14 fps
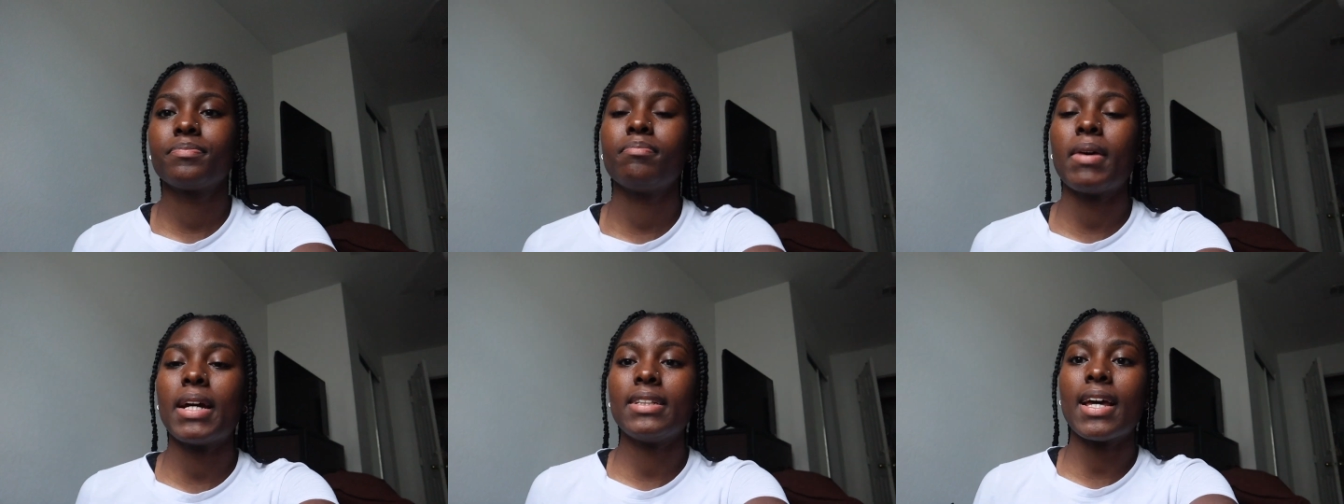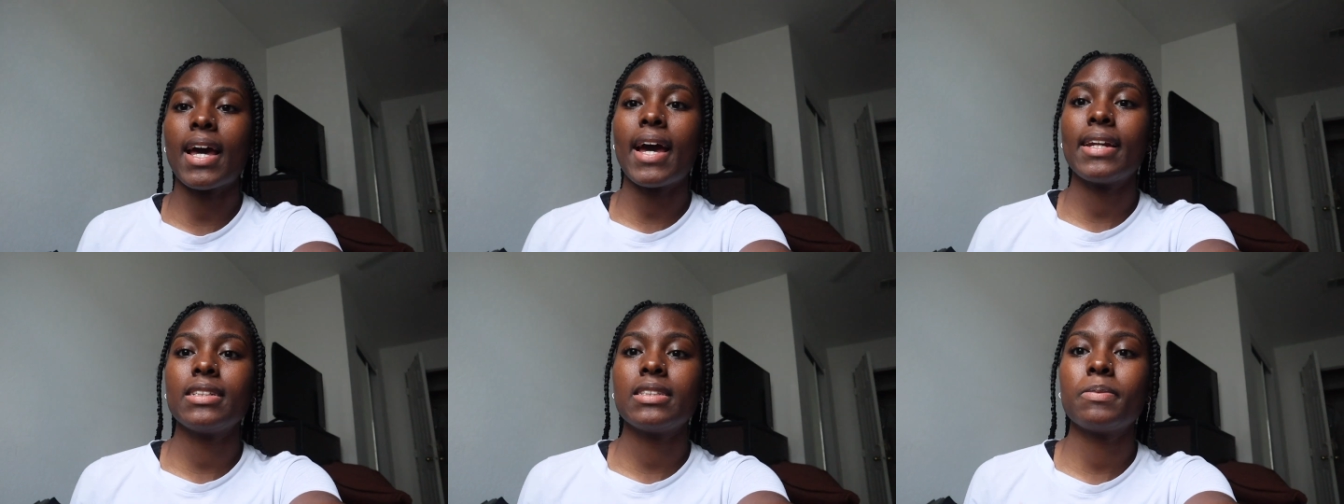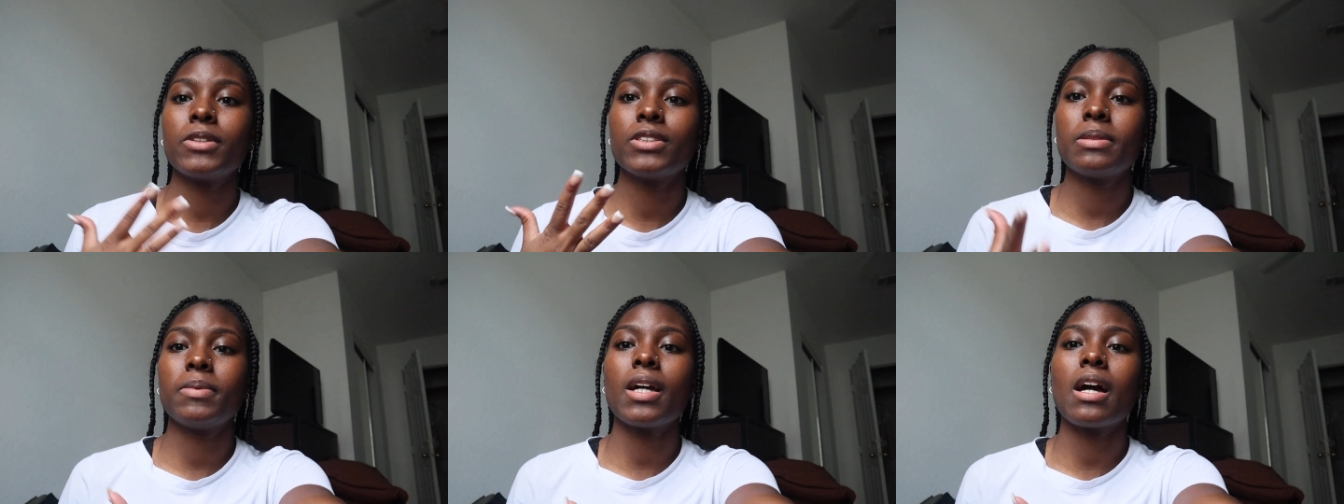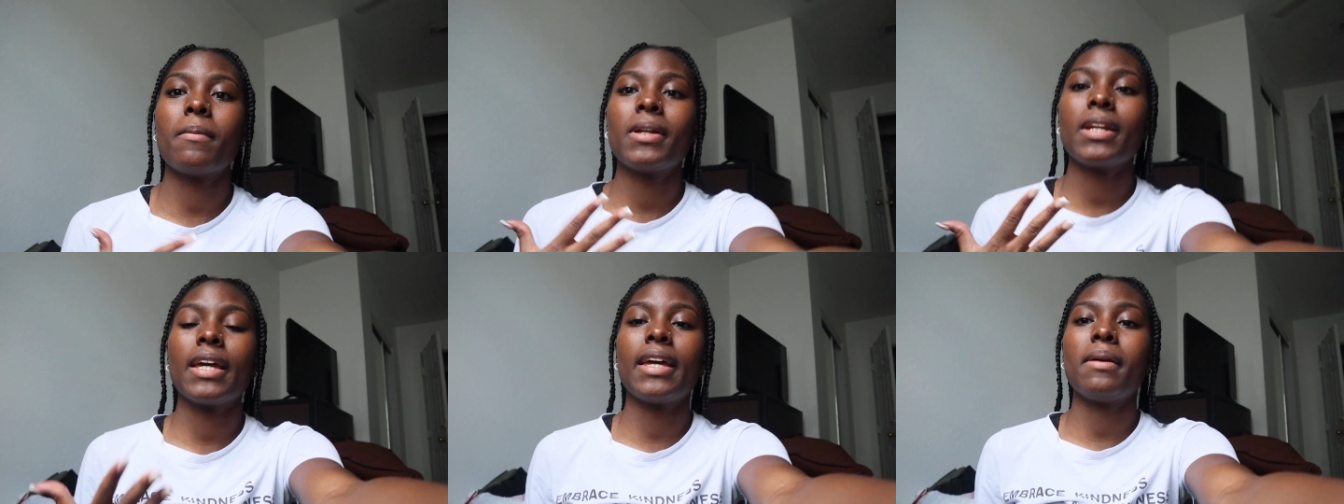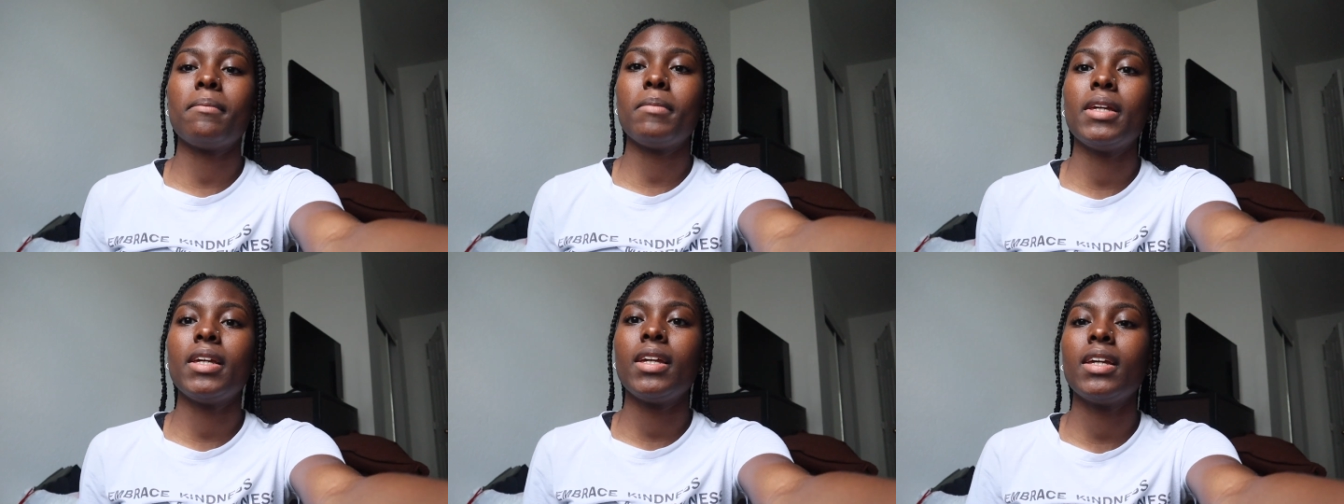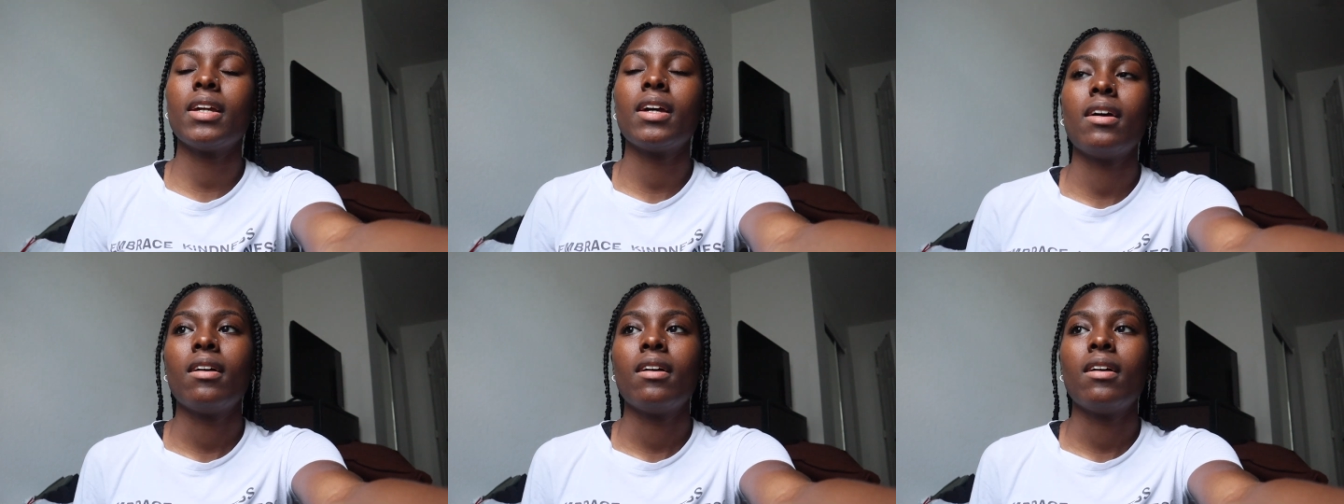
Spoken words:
my dad is supposed to be coming to get me,